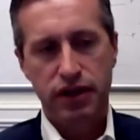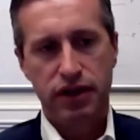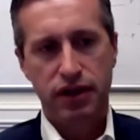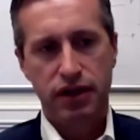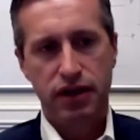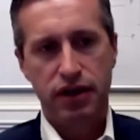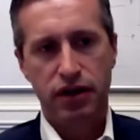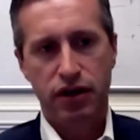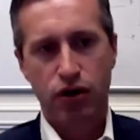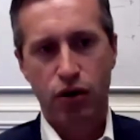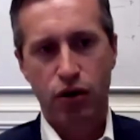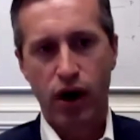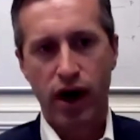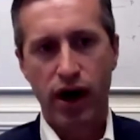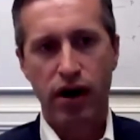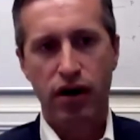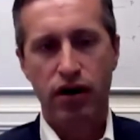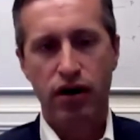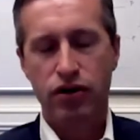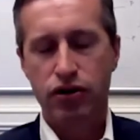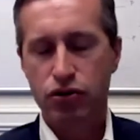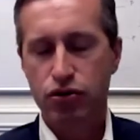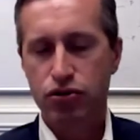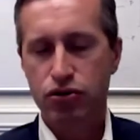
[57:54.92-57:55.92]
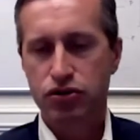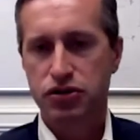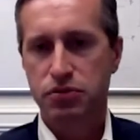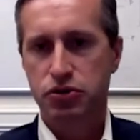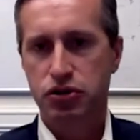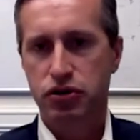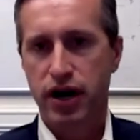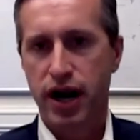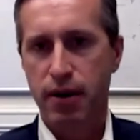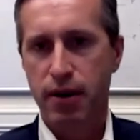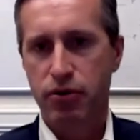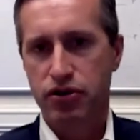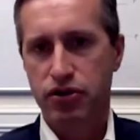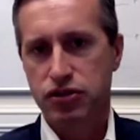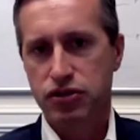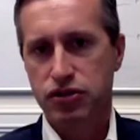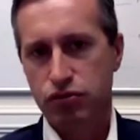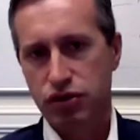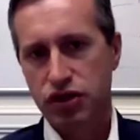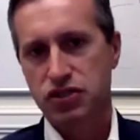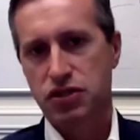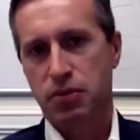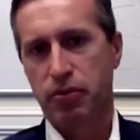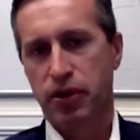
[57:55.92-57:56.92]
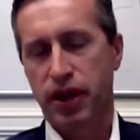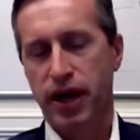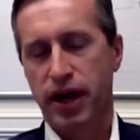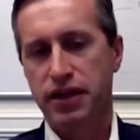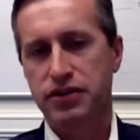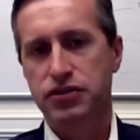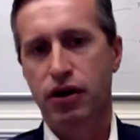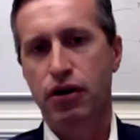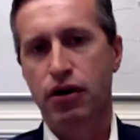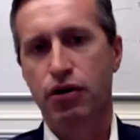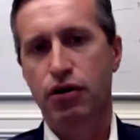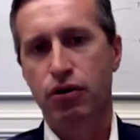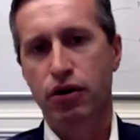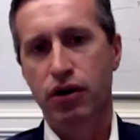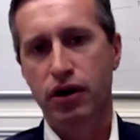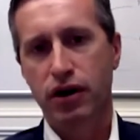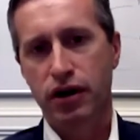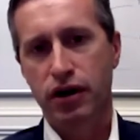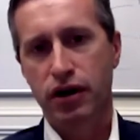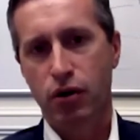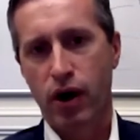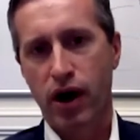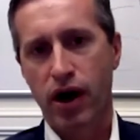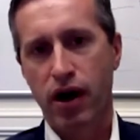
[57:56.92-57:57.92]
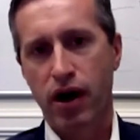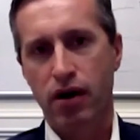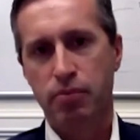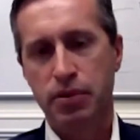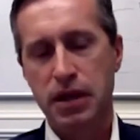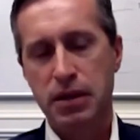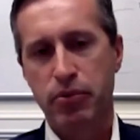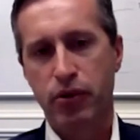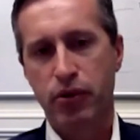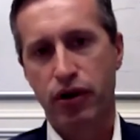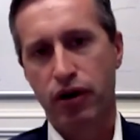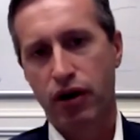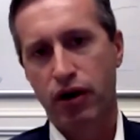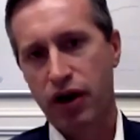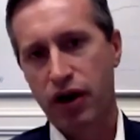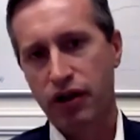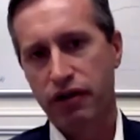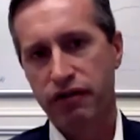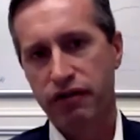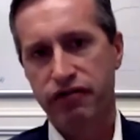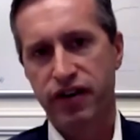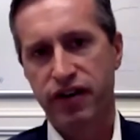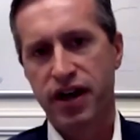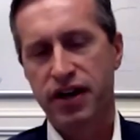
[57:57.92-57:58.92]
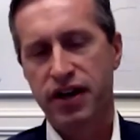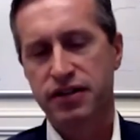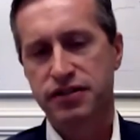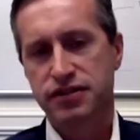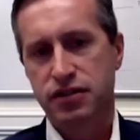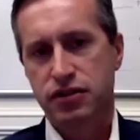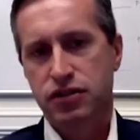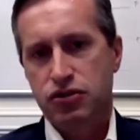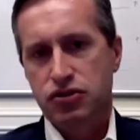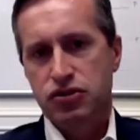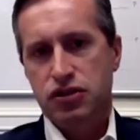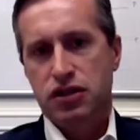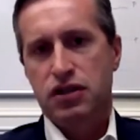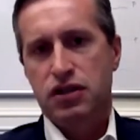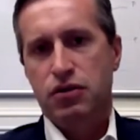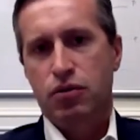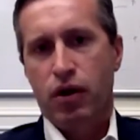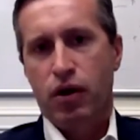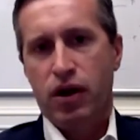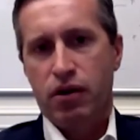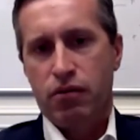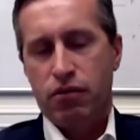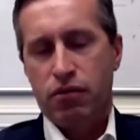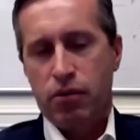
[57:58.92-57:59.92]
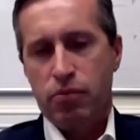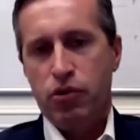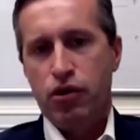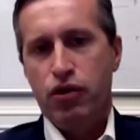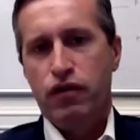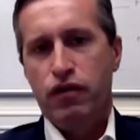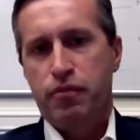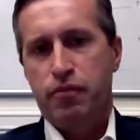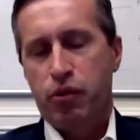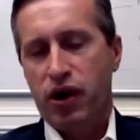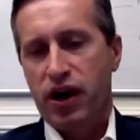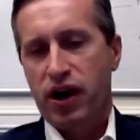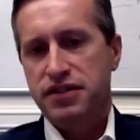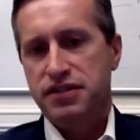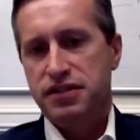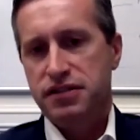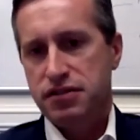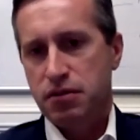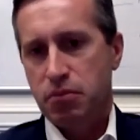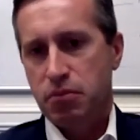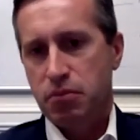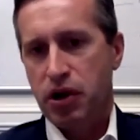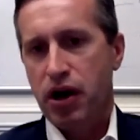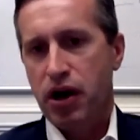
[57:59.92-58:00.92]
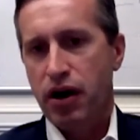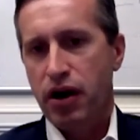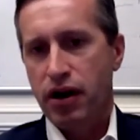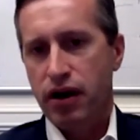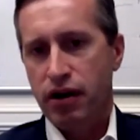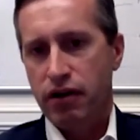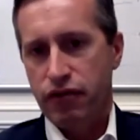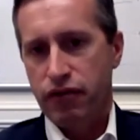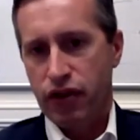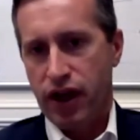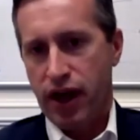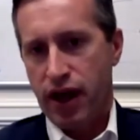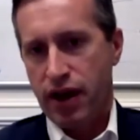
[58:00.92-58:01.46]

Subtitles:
acquire new subscribers, you reach a plateau, acquire people that are on the fence, and usually you want to remove price as a barrier for that